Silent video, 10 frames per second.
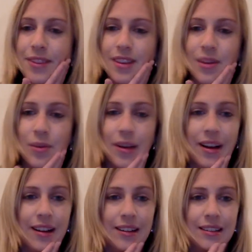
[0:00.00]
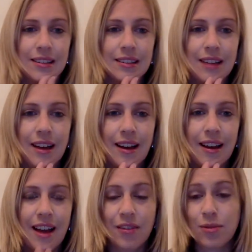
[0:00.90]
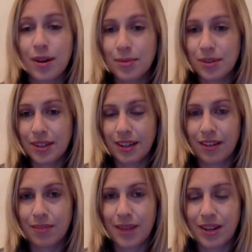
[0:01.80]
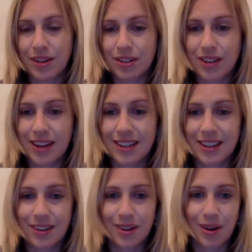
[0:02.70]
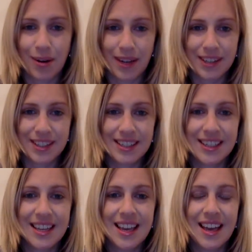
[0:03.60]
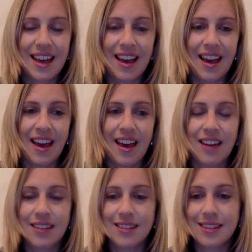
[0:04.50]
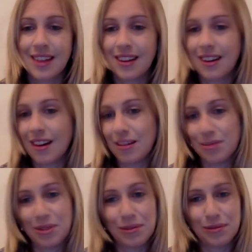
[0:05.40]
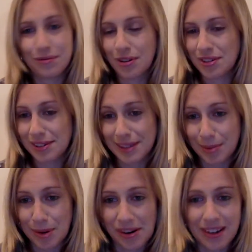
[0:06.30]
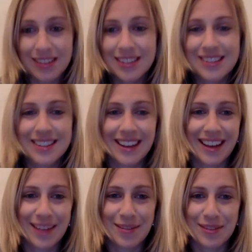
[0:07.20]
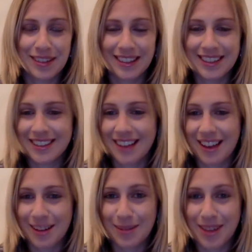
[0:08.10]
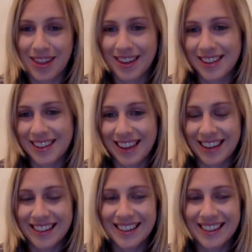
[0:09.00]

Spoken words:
well, I have one more year on my contract here in Croatia, and then I'll move on to somewhere else. I haven't really decided where that is yet,